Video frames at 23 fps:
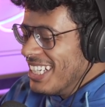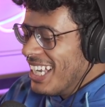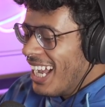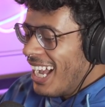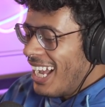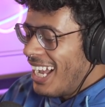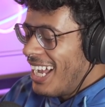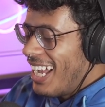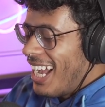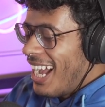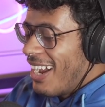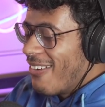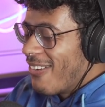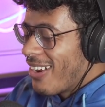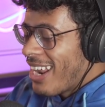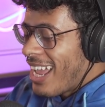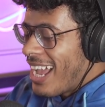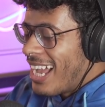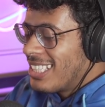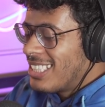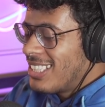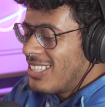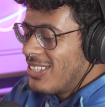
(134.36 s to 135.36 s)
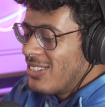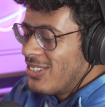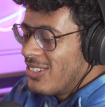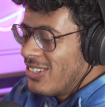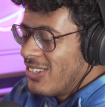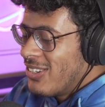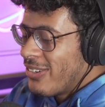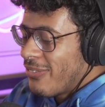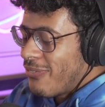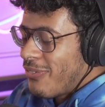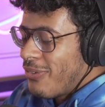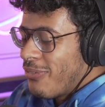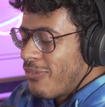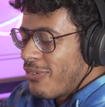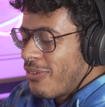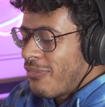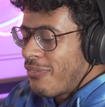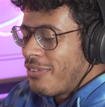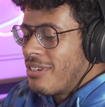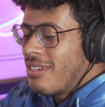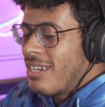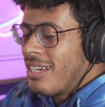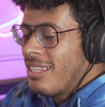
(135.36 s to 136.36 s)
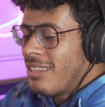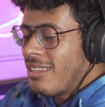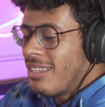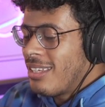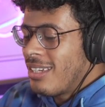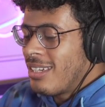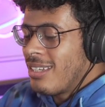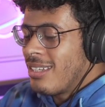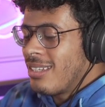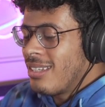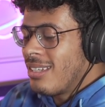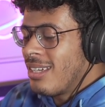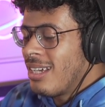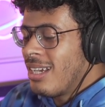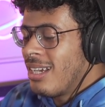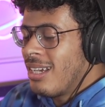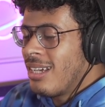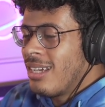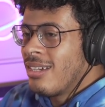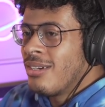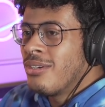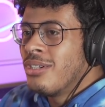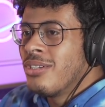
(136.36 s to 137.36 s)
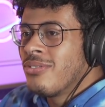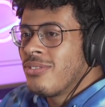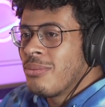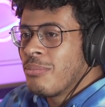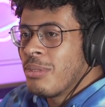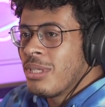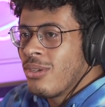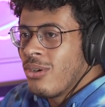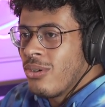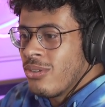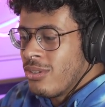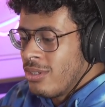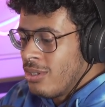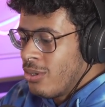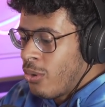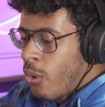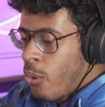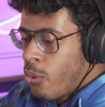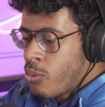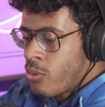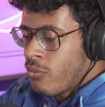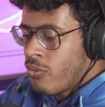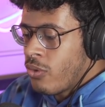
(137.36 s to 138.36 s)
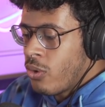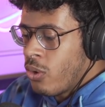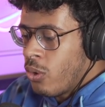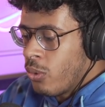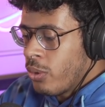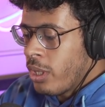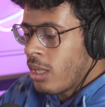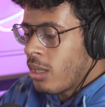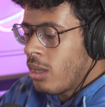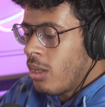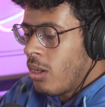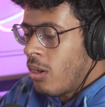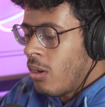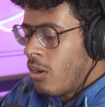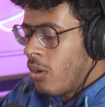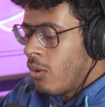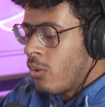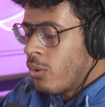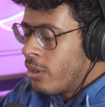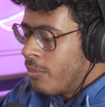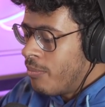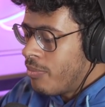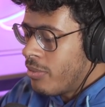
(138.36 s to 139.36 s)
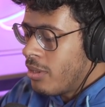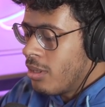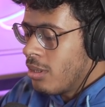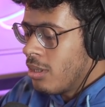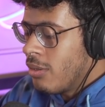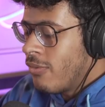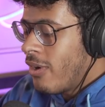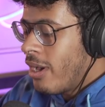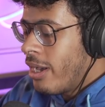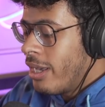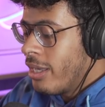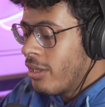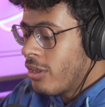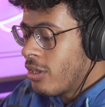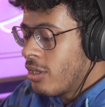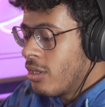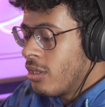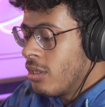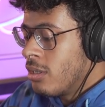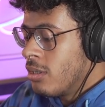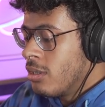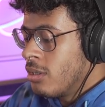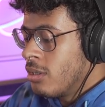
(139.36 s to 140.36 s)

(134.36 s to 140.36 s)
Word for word: Uh, I want to ask you, you if you've, you've heard anything, uh, heard of something called the Order of the Holy Claw or the Leviathan